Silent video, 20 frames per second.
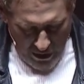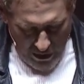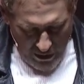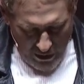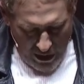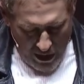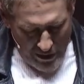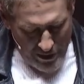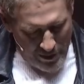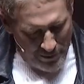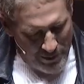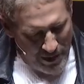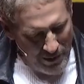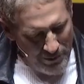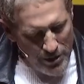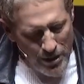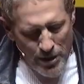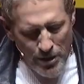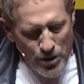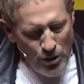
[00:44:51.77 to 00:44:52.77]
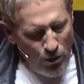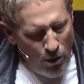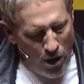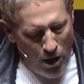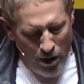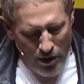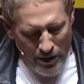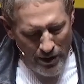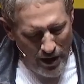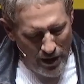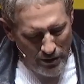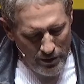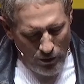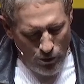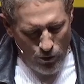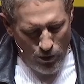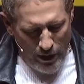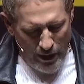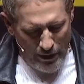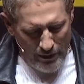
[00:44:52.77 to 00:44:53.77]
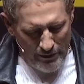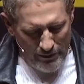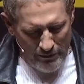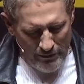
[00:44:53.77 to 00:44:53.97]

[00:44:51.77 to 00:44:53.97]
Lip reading: God, sometimes it's so hard not to quit.